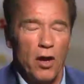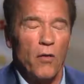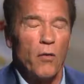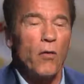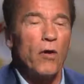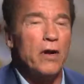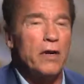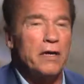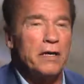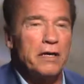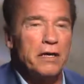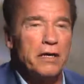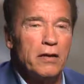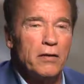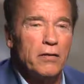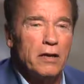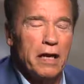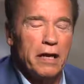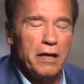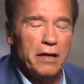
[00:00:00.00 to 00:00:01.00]
Well, you
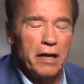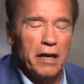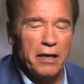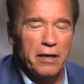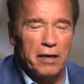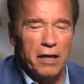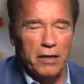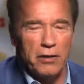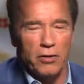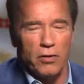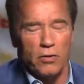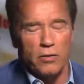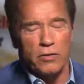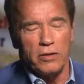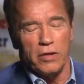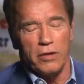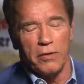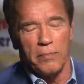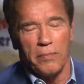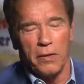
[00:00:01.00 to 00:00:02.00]
know, I told
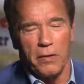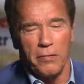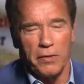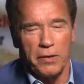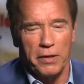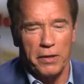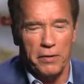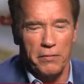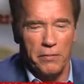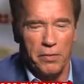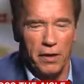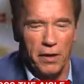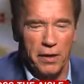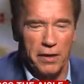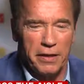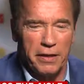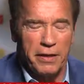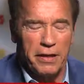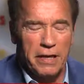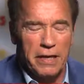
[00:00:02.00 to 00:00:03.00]
the Republican
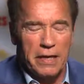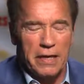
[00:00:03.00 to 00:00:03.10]
Party